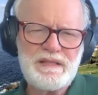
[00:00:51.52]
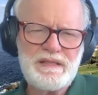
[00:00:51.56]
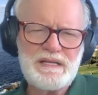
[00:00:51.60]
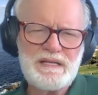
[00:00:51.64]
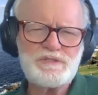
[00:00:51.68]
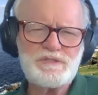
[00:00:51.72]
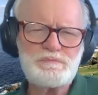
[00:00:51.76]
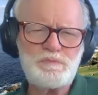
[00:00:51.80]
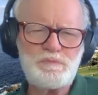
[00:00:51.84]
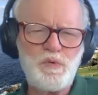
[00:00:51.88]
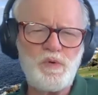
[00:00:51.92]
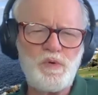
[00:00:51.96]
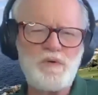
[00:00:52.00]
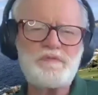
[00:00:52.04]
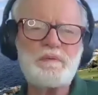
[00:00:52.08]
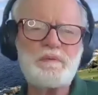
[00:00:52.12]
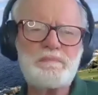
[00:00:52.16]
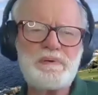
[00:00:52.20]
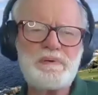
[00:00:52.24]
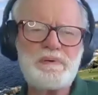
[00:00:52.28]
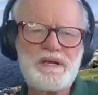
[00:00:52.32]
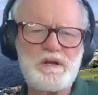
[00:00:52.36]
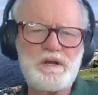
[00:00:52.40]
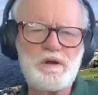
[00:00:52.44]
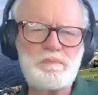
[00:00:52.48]
That's more of the
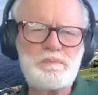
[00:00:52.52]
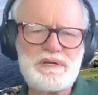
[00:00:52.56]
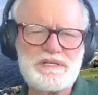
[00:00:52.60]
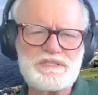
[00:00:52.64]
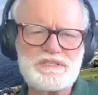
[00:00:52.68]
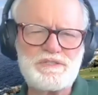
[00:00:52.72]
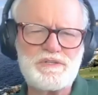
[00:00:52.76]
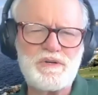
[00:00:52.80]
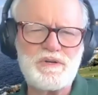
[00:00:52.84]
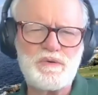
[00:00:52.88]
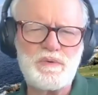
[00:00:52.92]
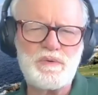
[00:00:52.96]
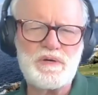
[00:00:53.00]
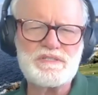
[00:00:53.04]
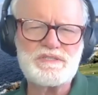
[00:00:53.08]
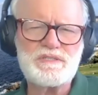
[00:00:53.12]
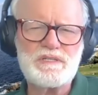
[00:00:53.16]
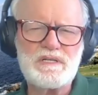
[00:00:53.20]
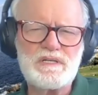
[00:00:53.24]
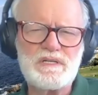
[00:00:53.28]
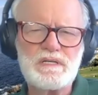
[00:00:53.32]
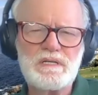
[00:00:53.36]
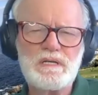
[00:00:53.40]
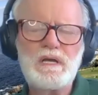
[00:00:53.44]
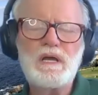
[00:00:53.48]
bigger picture
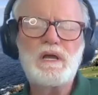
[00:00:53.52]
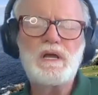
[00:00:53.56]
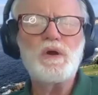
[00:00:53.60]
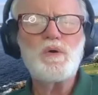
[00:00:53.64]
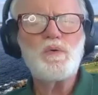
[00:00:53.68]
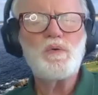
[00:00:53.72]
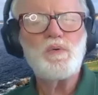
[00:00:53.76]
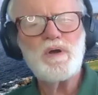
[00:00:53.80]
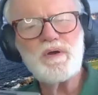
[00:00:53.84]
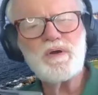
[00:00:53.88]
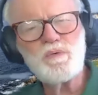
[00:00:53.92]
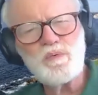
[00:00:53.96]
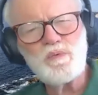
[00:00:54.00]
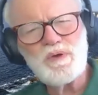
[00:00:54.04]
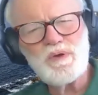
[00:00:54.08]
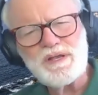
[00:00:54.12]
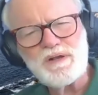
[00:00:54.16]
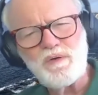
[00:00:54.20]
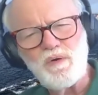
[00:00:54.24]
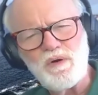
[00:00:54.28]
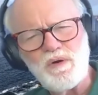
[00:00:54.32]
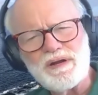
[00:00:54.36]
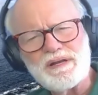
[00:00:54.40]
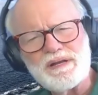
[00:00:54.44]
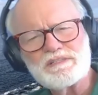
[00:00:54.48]
question. Where are we
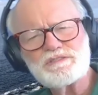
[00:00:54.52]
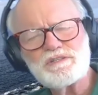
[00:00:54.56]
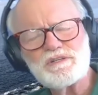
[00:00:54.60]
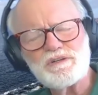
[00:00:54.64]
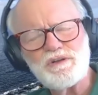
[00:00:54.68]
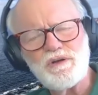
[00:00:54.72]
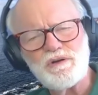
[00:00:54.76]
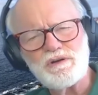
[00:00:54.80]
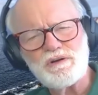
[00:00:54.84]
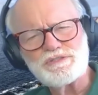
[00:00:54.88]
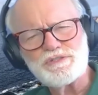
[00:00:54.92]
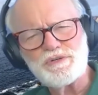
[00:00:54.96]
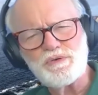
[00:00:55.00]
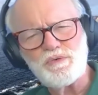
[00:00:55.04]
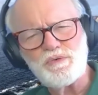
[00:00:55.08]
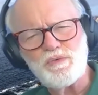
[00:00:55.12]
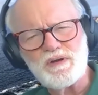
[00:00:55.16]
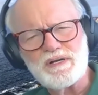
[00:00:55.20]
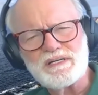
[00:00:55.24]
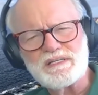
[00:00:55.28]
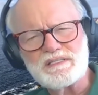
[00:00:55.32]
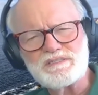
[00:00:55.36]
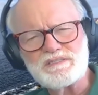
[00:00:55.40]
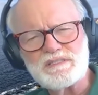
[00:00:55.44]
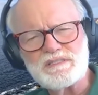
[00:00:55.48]
going as a larger
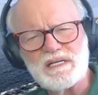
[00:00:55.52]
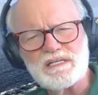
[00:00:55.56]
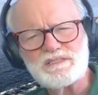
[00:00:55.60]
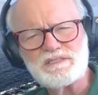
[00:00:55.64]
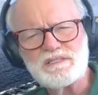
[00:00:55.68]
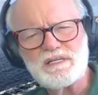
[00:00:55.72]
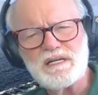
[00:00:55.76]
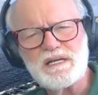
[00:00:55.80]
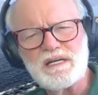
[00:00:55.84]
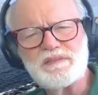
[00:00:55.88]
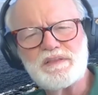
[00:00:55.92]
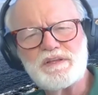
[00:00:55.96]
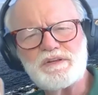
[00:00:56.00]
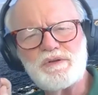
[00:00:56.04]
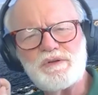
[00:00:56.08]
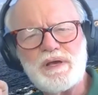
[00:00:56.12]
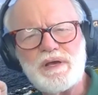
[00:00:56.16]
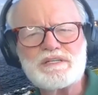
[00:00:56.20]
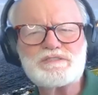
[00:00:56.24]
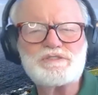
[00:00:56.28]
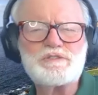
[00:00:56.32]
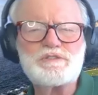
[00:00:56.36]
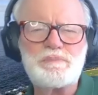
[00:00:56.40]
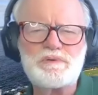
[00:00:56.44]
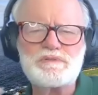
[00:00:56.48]
organization? And then you
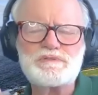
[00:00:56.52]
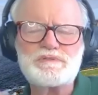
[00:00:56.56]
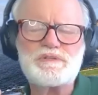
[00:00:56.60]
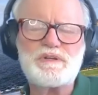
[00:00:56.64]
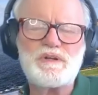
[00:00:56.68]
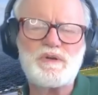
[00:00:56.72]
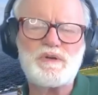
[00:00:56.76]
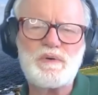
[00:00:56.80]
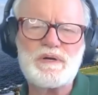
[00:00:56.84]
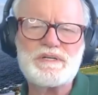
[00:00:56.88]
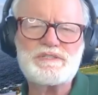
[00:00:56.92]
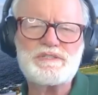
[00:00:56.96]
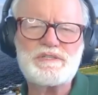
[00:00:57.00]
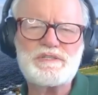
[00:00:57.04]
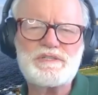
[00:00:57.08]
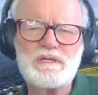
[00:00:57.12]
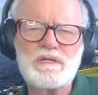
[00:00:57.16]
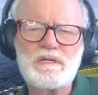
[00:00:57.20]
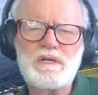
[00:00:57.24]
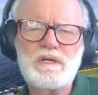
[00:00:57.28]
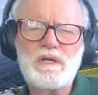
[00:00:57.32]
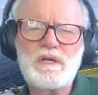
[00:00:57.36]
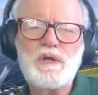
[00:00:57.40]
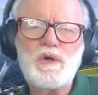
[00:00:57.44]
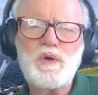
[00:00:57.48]
ask the person a
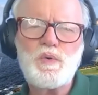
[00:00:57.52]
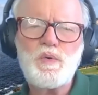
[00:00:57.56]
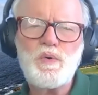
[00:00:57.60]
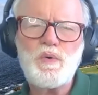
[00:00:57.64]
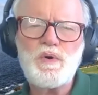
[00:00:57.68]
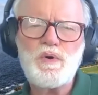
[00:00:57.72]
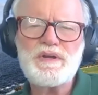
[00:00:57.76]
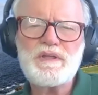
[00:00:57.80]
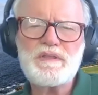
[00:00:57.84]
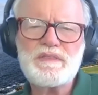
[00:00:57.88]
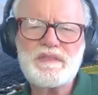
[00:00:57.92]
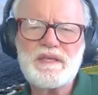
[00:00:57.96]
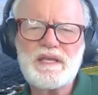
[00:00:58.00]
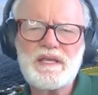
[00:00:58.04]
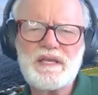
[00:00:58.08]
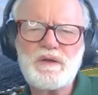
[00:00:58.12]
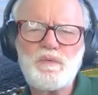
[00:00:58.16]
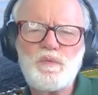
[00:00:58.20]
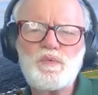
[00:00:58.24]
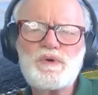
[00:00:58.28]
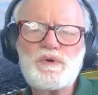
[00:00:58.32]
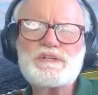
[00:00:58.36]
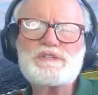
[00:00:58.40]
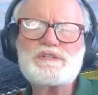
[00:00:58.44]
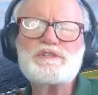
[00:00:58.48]
question where do you think
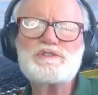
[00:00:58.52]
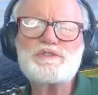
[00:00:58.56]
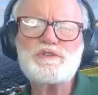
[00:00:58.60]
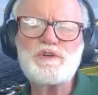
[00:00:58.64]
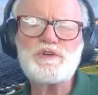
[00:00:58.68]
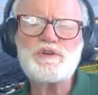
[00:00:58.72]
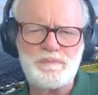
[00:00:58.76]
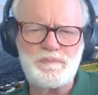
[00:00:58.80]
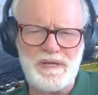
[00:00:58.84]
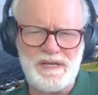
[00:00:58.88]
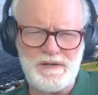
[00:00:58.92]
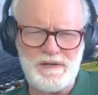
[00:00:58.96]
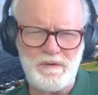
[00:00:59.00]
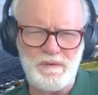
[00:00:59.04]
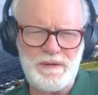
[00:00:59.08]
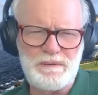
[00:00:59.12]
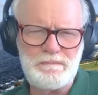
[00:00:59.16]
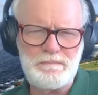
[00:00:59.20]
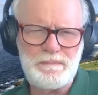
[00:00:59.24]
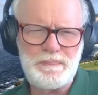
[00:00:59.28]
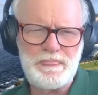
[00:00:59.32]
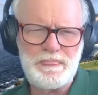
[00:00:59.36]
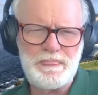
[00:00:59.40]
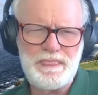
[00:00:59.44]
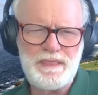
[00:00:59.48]
we should be
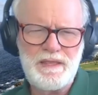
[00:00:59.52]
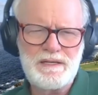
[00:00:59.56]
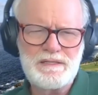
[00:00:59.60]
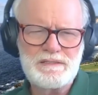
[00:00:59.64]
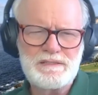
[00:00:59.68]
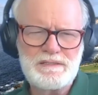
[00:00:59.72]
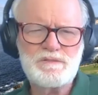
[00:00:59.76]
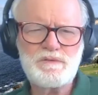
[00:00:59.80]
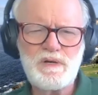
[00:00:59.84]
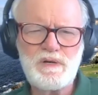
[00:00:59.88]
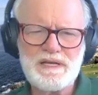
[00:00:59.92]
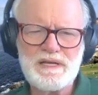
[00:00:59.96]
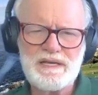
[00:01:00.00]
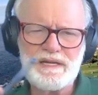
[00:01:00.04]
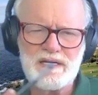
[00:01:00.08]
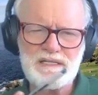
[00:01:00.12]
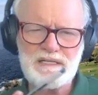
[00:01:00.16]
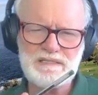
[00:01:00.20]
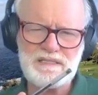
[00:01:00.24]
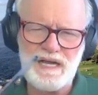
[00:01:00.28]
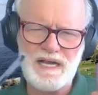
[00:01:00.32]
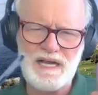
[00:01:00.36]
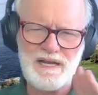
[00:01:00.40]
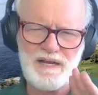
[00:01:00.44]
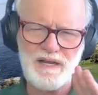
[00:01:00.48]
going? So again,
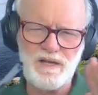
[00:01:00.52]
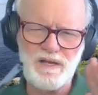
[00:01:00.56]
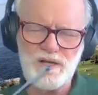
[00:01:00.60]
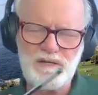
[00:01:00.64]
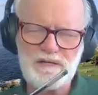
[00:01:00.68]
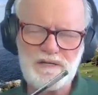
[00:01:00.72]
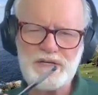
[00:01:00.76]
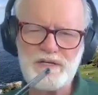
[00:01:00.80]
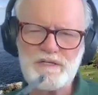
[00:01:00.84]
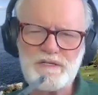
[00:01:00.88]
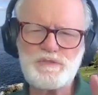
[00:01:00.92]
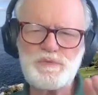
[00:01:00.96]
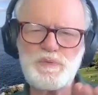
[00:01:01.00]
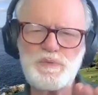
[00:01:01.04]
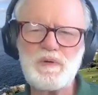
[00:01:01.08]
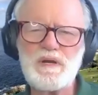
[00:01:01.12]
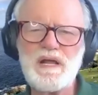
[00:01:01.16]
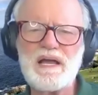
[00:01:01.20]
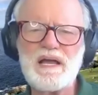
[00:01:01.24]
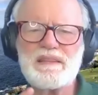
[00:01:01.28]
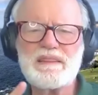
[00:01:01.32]
a dialogue. Here's what